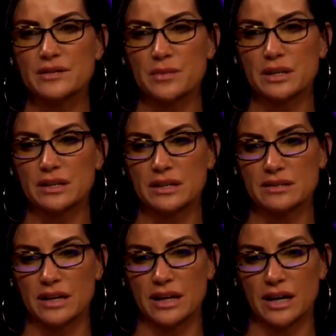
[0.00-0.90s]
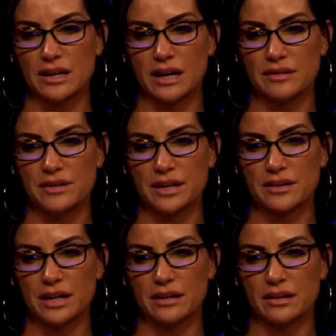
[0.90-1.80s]
that's one of the things I
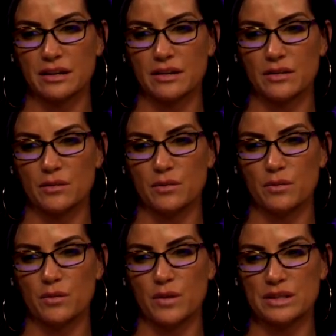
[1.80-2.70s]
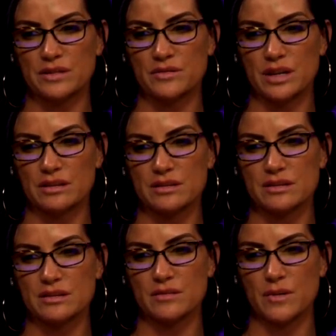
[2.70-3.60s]
think that is
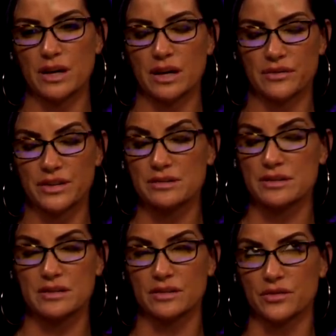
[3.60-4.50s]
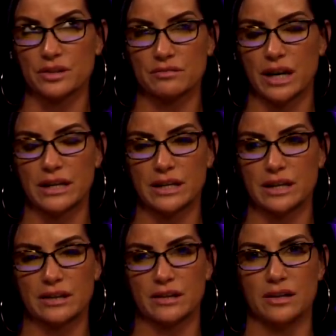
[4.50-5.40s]
if there's a silver
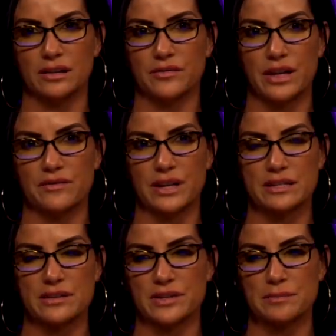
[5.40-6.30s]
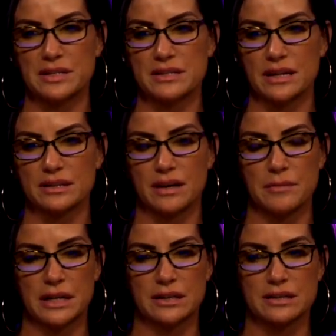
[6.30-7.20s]
lining at all that's even to be said to
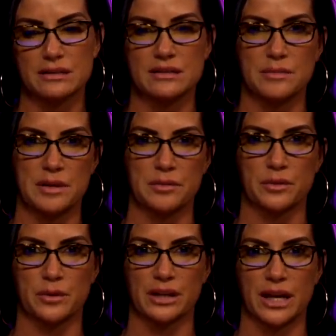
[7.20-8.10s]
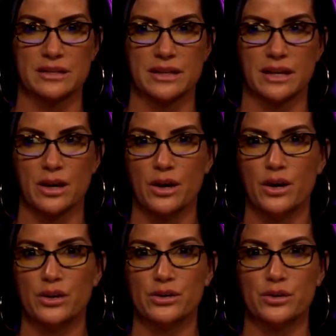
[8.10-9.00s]
come out of this, is that people are realizing
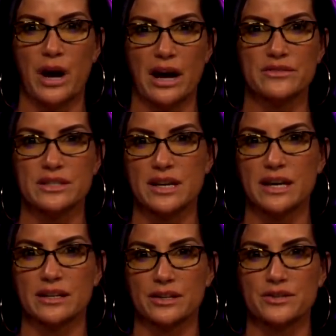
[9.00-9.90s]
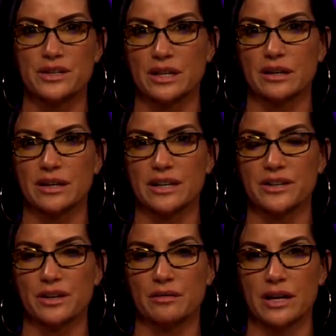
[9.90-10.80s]
you have to take your security
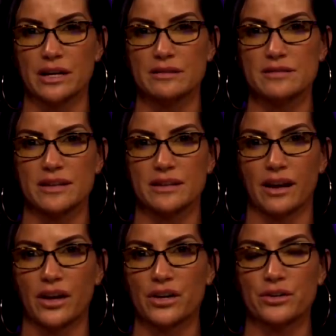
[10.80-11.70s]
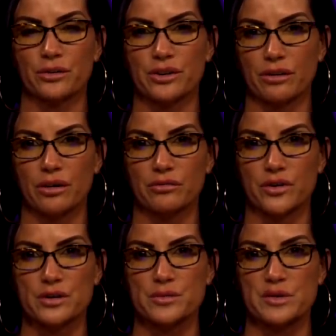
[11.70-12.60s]
in your own hands and you're your own
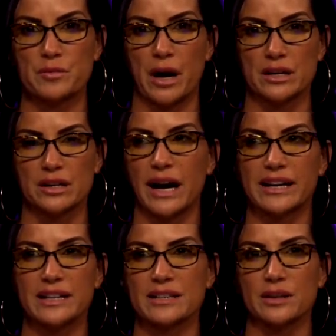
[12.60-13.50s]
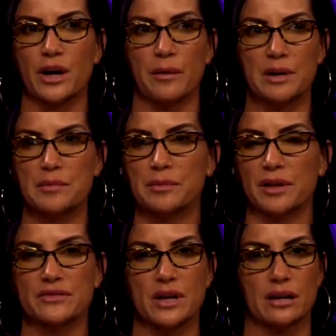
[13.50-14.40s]
first responder. I can't tell you how many
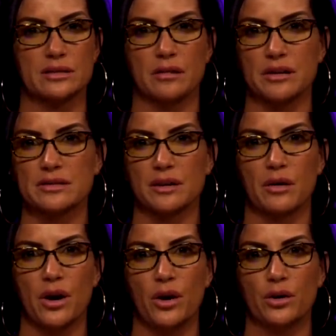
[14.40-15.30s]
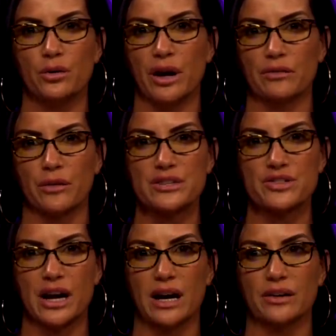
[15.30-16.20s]
people I've talked to also who have
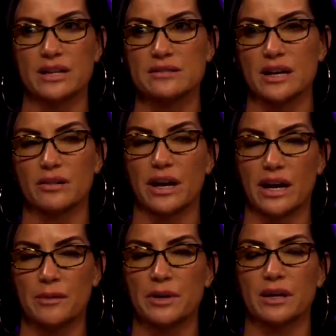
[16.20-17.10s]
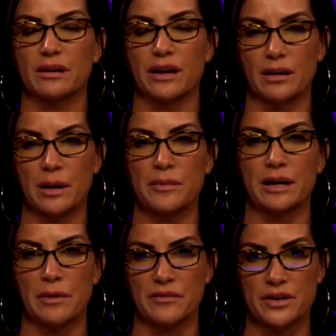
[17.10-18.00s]
reached out and said, okay, I'm going to
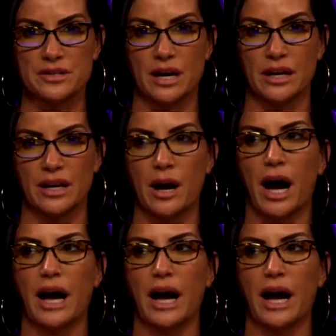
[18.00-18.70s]
get my first gun.